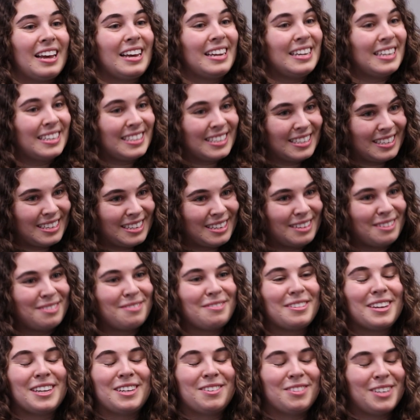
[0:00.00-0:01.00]

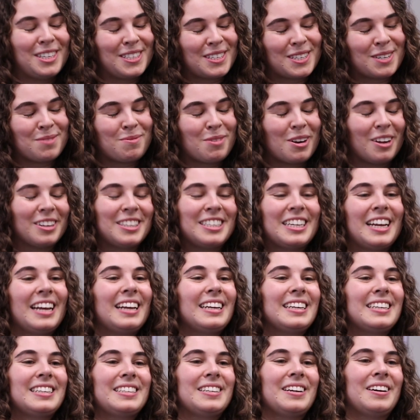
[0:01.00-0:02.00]
initiative and research
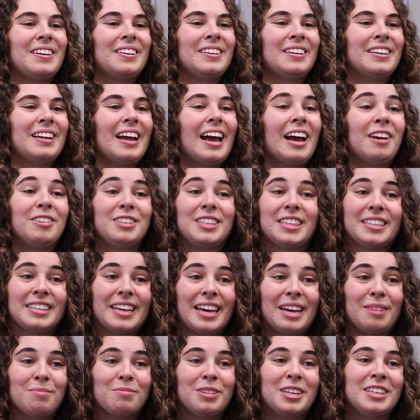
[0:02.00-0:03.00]
project on Out at
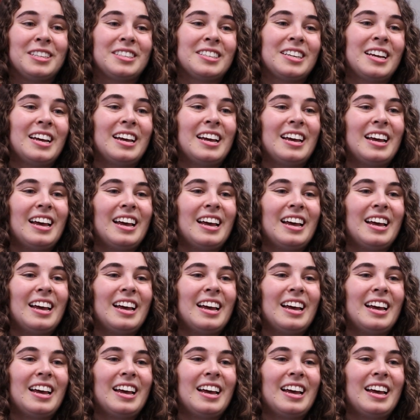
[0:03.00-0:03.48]
Cambridge.